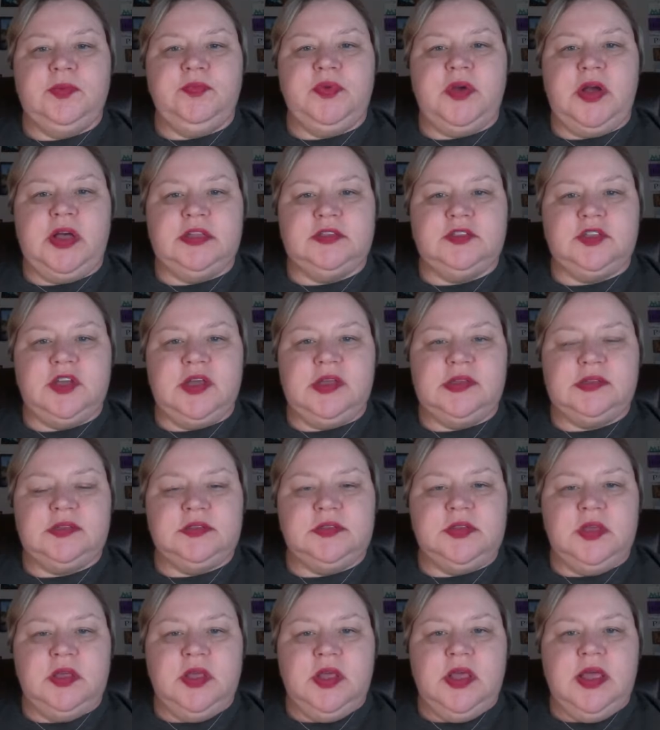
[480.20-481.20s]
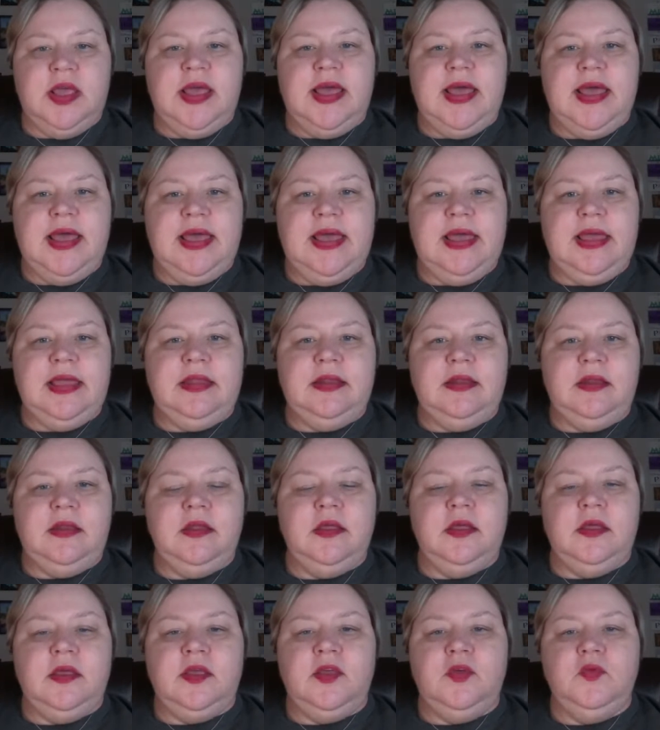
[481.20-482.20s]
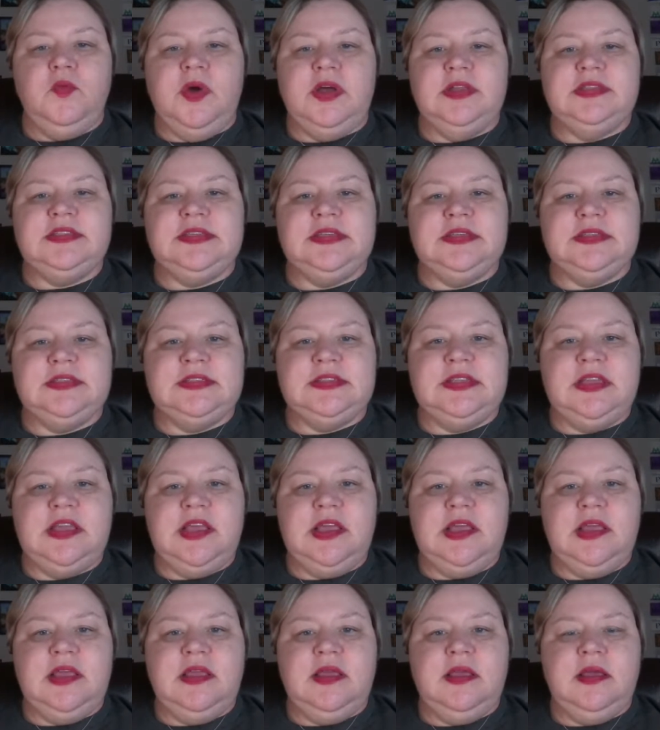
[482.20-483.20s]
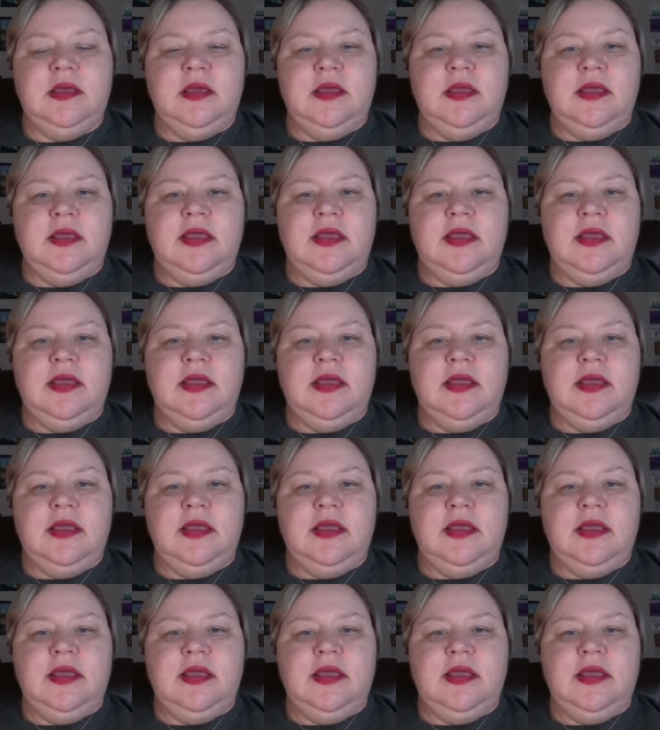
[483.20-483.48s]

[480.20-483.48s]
project and you want to see